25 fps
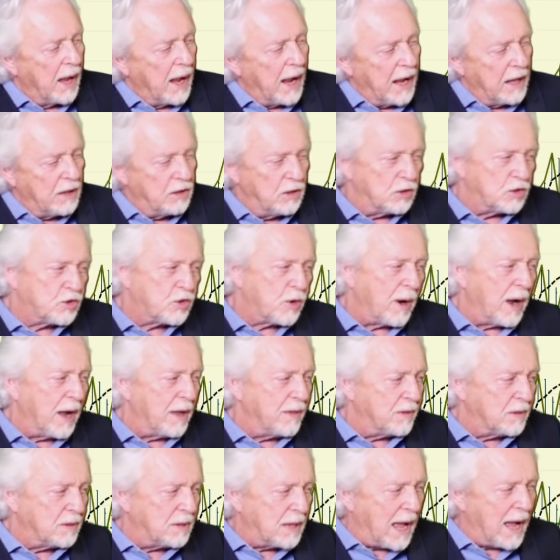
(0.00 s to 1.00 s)
And you
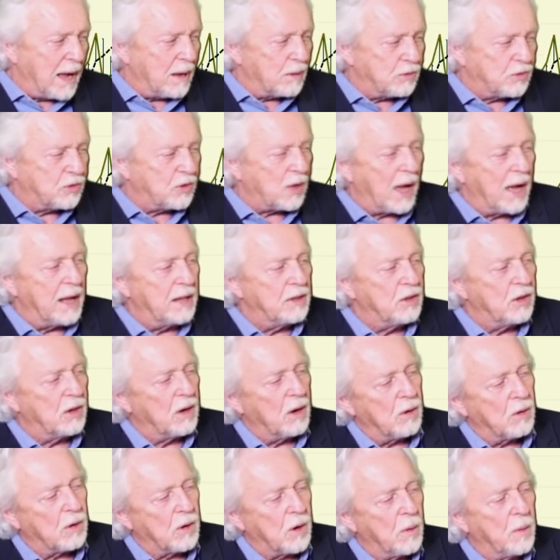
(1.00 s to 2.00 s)
try the downside, you
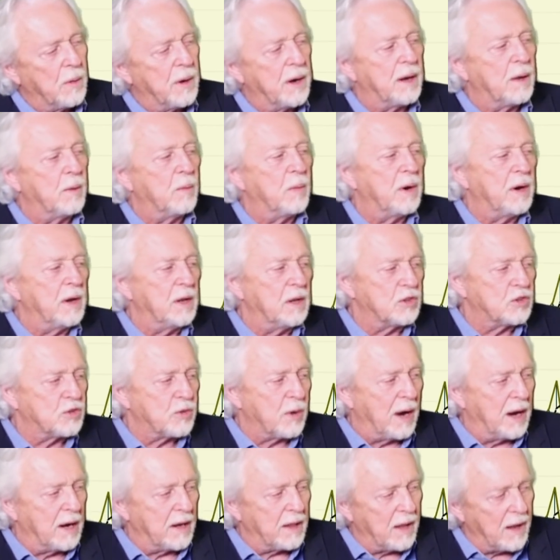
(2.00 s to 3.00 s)
don't go anywhere. You
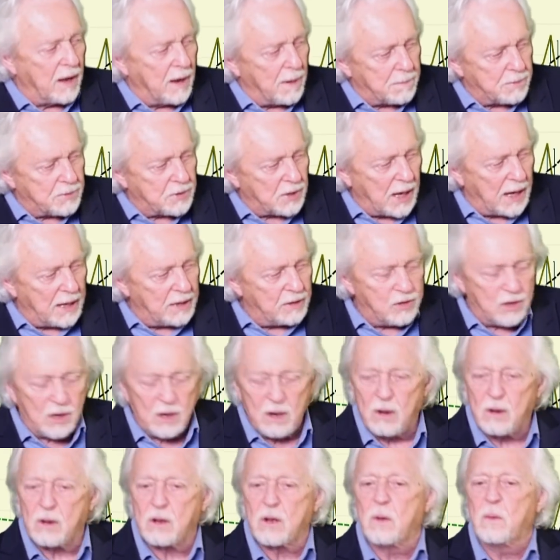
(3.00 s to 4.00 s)
try the upside, you
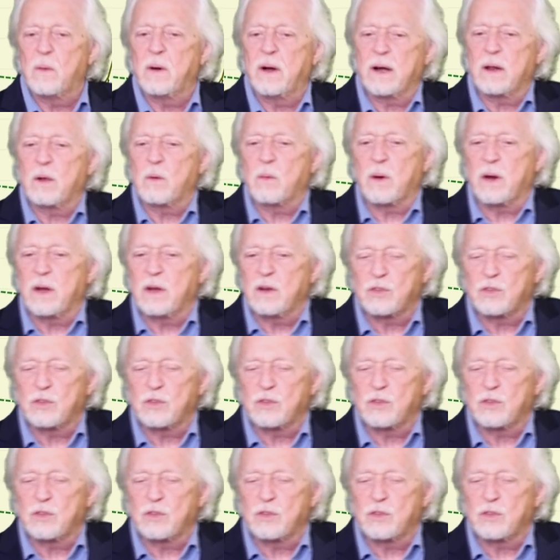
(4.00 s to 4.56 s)
don't go anywhere.